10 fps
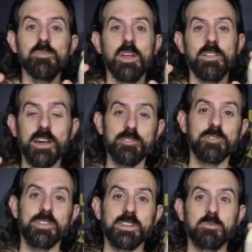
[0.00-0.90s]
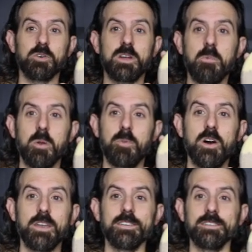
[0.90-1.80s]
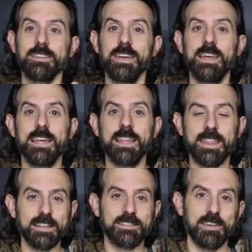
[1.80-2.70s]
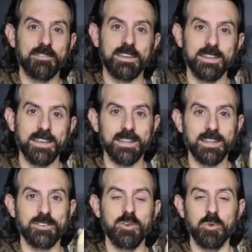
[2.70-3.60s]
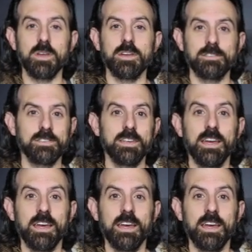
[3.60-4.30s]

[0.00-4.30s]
The other thing that we're coming upon is Thanksgiving in like 2 weeks.